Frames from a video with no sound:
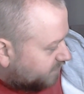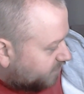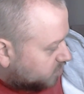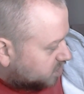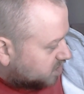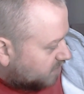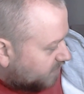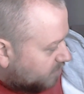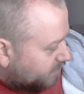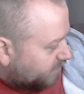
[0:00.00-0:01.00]
to functions
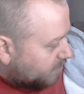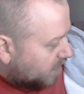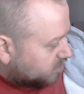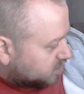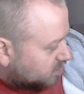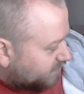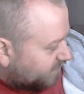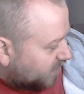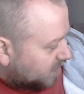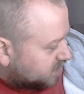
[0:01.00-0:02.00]
available for Microsoft
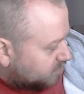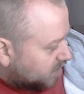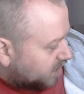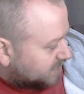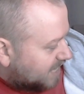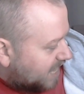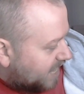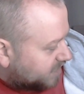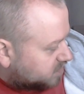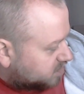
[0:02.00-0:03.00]
Flight Simulator
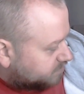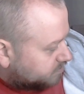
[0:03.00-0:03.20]
X.